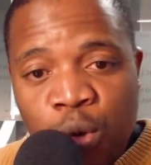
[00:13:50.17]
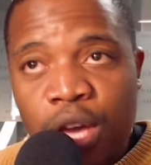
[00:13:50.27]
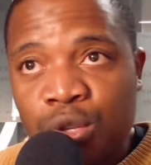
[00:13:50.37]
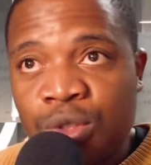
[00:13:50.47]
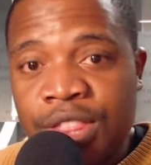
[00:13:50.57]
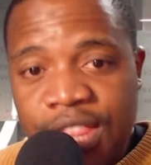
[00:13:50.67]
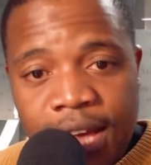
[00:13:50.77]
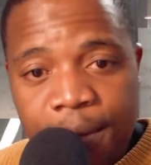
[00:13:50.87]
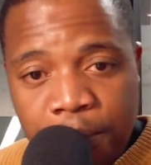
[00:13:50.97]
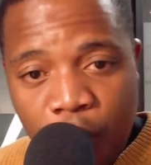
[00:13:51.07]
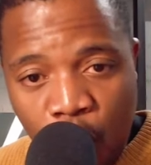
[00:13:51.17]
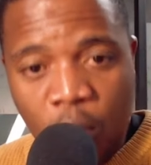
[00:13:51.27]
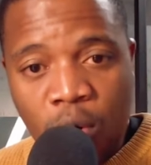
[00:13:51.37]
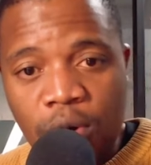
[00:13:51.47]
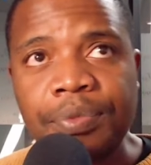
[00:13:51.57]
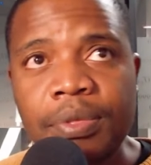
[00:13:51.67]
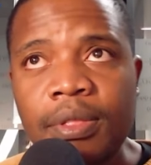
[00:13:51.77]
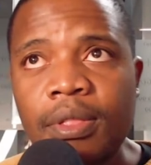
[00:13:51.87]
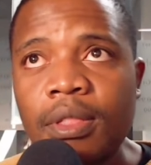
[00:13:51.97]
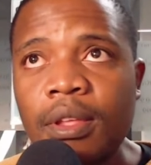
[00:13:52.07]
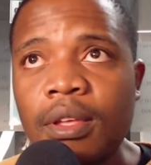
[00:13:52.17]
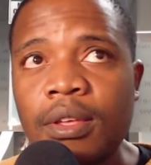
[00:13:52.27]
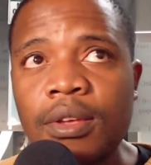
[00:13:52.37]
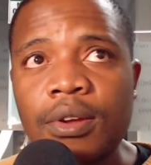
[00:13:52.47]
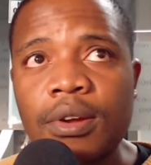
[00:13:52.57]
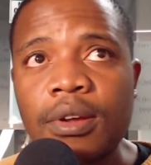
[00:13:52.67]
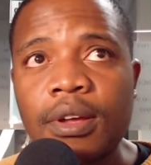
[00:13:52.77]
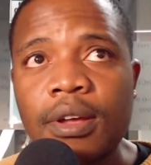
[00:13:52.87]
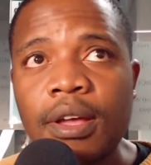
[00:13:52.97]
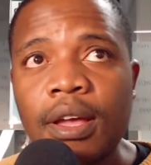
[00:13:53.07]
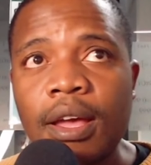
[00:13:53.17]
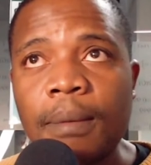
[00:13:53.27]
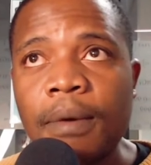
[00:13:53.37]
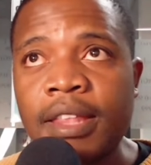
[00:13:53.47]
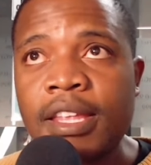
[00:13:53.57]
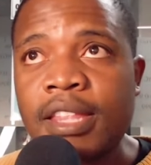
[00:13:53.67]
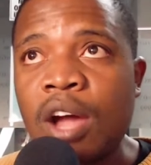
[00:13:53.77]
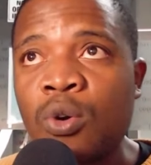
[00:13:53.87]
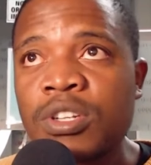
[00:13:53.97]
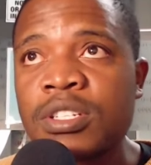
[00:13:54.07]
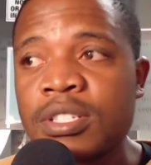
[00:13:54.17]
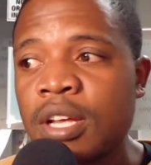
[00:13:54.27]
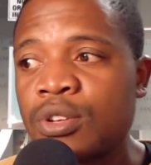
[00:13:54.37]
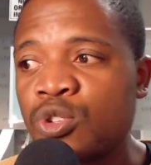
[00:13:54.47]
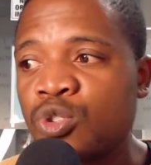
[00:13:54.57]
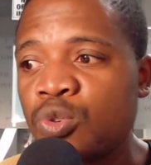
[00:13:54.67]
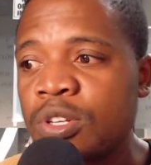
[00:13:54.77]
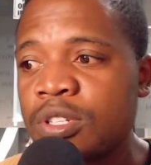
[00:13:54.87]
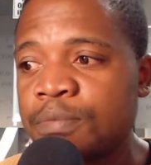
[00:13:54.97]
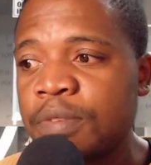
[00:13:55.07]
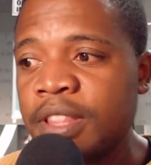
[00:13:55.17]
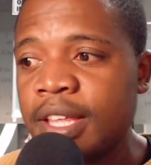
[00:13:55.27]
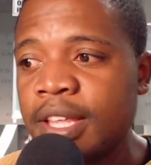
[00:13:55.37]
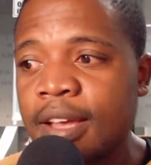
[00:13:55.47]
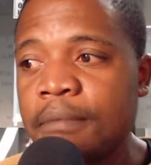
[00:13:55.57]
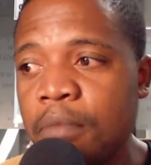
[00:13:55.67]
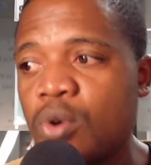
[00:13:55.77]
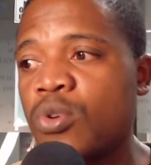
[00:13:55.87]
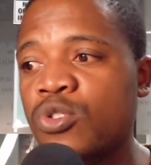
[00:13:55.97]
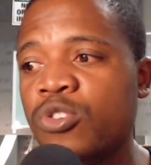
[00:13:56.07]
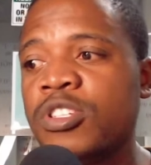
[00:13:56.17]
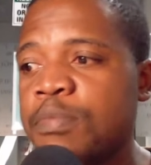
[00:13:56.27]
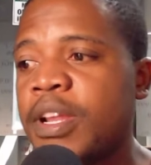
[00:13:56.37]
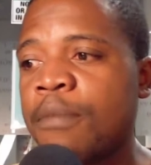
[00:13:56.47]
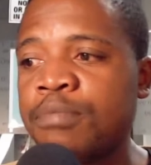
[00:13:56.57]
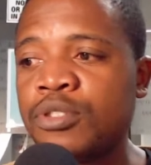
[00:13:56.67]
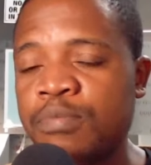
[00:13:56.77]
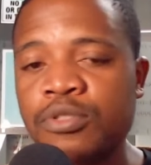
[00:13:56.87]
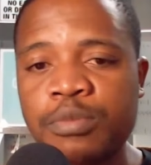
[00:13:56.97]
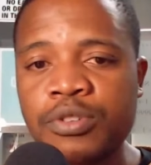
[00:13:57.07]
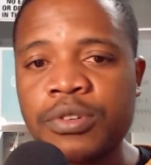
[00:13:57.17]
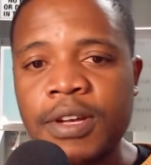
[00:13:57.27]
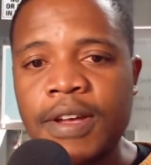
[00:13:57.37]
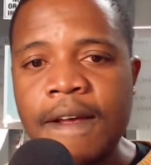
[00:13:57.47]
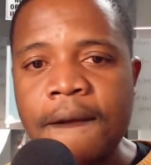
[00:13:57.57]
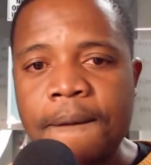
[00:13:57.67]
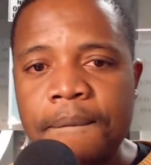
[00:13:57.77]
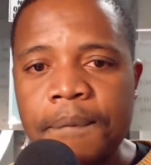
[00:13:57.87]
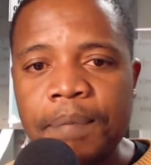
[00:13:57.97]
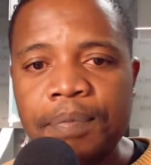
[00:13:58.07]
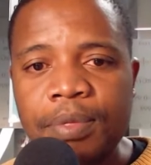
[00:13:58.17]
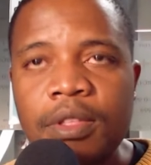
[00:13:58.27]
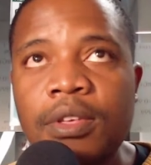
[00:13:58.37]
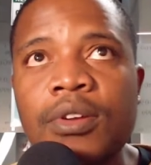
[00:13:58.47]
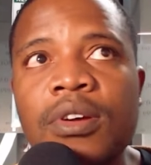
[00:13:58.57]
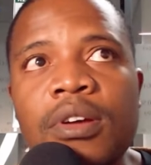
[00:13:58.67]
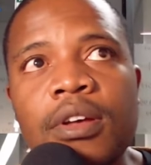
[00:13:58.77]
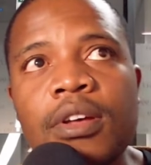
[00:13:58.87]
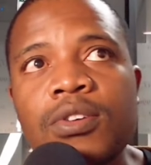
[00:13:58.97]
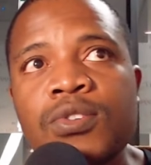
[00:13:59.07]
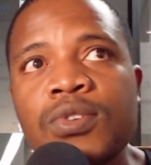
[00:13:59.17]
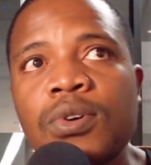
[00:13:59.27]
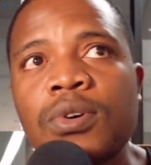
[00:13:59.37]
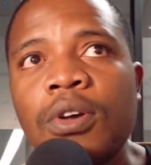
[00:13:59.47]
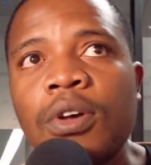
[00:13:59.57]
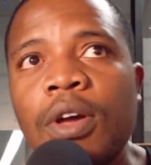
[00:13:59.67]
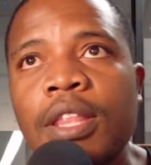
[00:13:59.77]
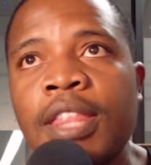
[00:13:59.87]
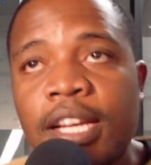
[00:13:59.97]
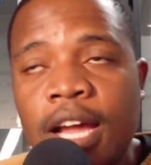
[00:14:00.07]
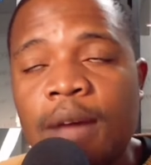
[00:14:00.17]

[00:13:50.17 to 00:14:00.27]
you to think more, you know. And then there are questions that you shouldn't be thinking more. You should just be like, psh, psh, psh, you know. So that